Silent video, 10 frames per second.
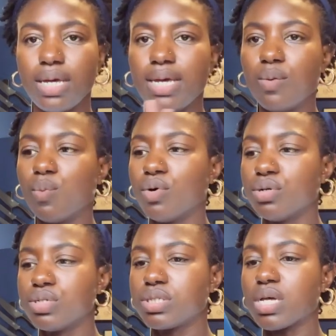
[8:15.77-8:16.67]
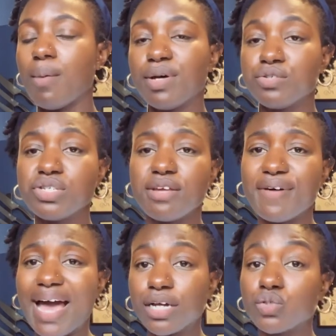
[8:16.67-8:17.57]
It was, and I was using it
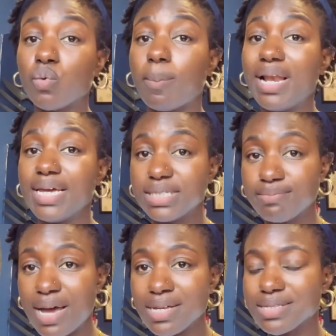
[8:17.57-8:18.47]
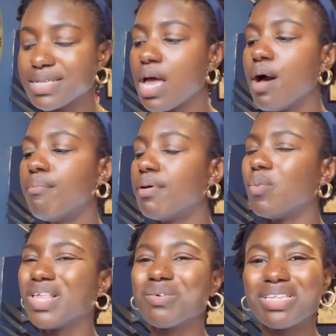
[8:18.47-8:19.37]
for actual placemats, but
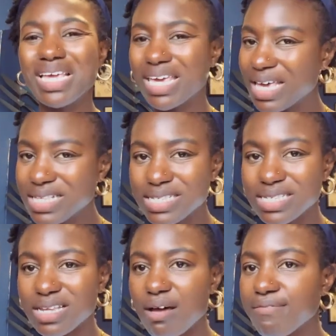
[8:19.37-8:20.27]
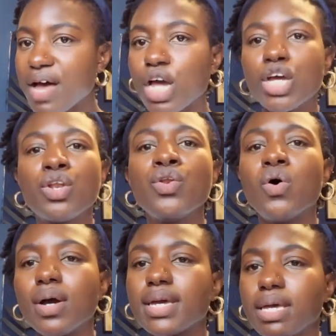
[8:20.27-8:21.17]
with the kids and stuff, I could
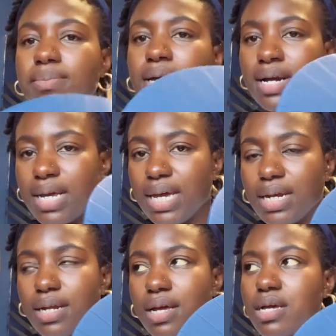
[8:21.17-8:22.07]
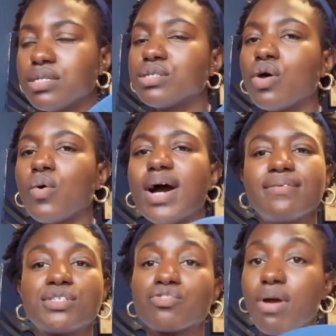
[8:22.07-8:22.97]
not keep it clean. So
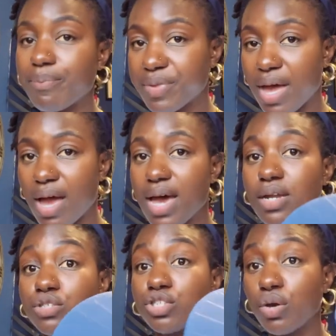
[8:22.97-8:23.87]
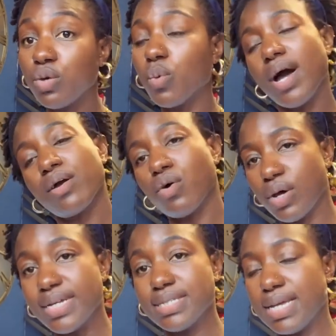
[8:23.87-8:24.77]
I've scrapped that, and I'll show you what I
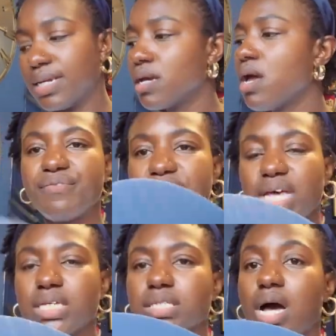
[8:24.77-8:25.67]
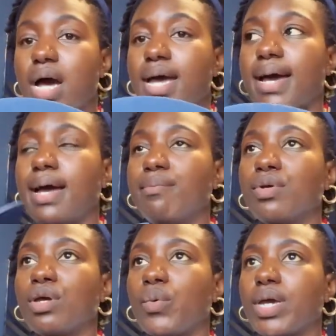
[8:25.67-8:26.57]
got instead. With this, I am
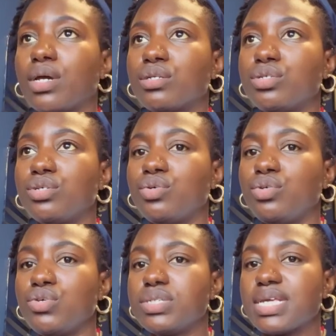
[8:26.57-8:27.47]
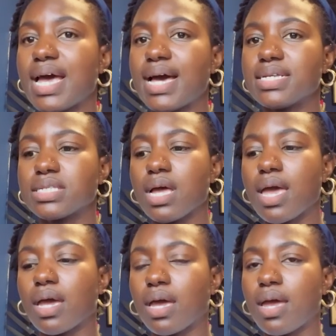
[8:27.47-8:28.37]
going to use it as
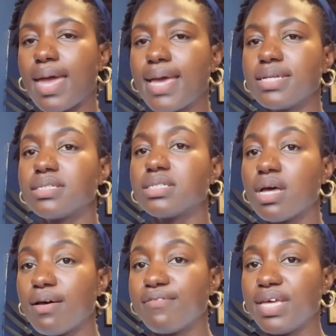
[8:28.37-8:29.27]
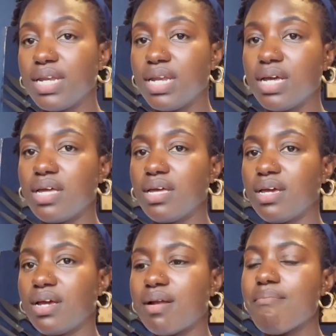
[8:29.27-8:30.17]
like a serving
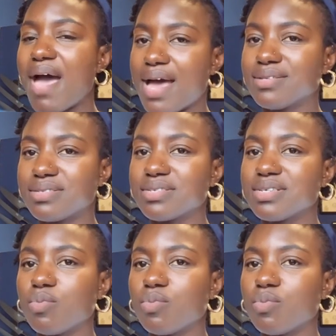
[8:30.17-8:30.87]
mat.